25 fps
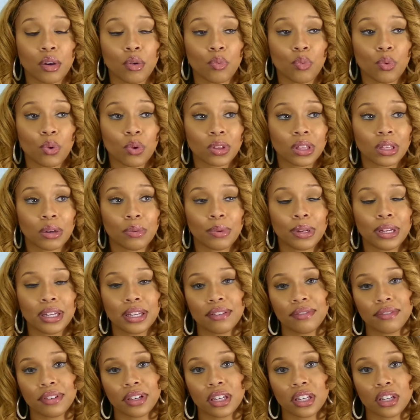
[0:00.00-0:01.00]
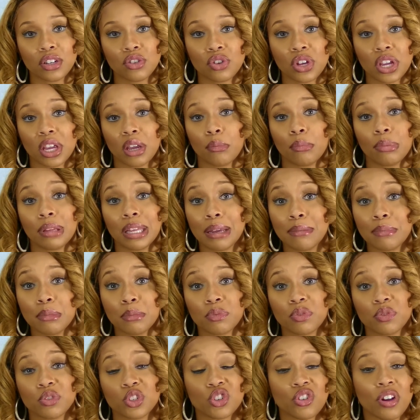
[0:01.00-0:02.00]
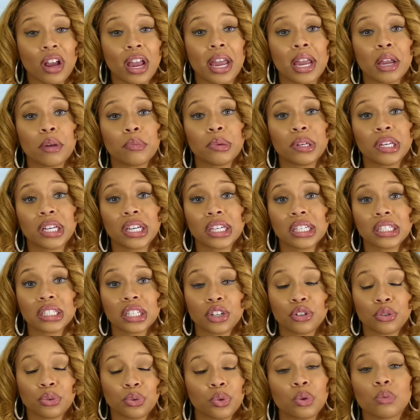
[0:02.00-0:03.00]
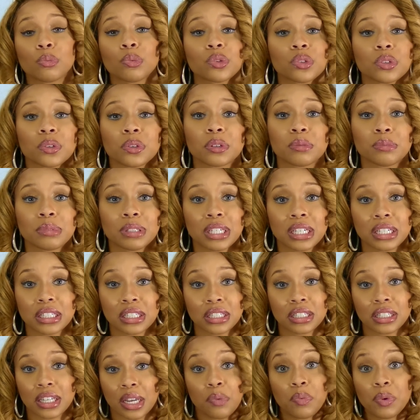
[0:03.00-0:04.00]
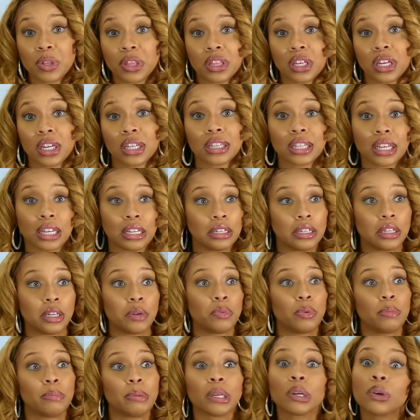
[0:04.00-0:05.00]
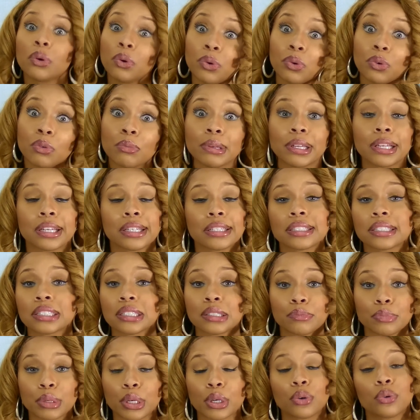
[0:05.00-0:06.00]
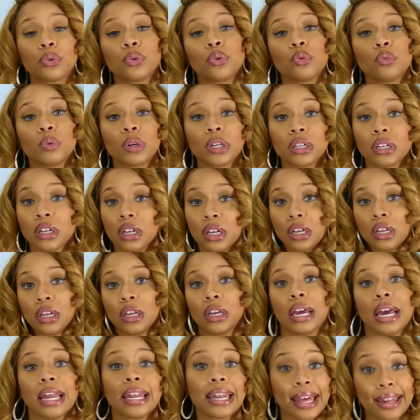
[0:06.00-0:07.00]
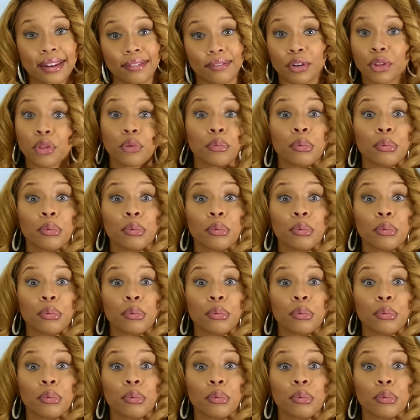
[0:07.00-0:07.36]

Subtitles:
world that we live in, you can't blame them for trying, because under normal circumstances, they would think that it would be cool because it's been cool with a lot of other